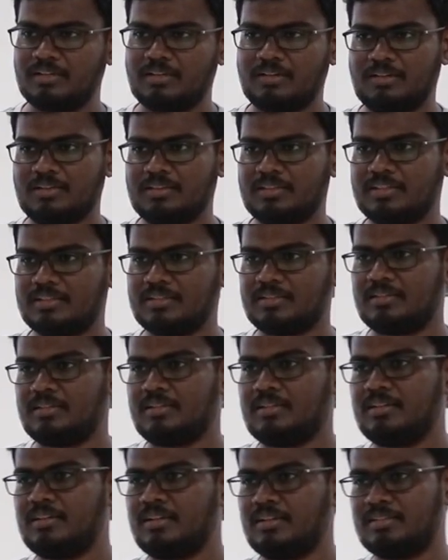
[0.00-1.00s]
all
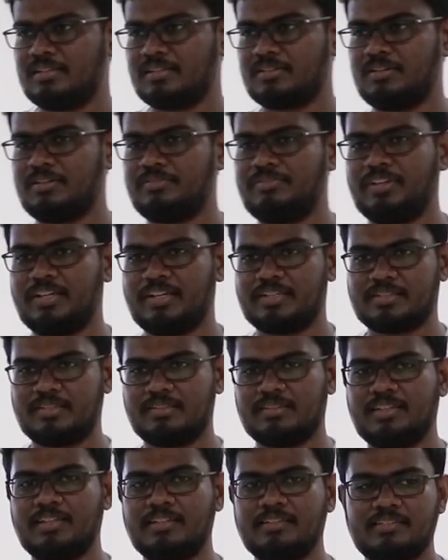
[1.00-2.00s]
the other
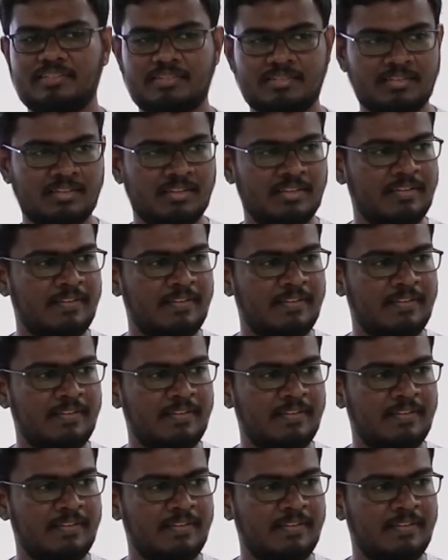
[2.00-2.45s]
configuration things.